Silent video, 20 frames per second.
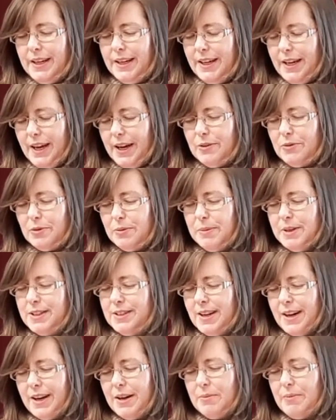Here at
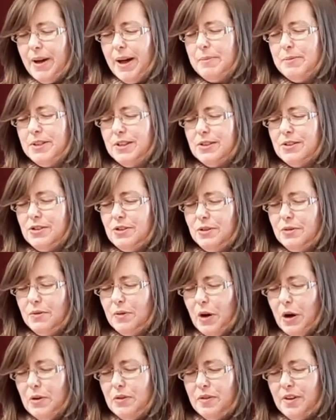Rimutaka Baptist, you've
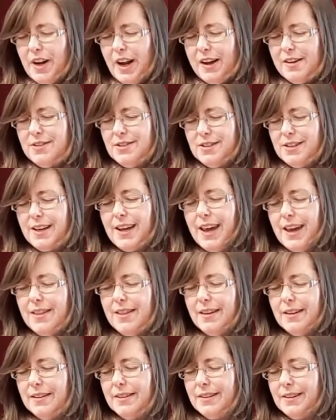woven us
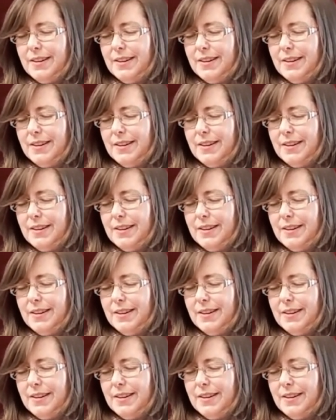together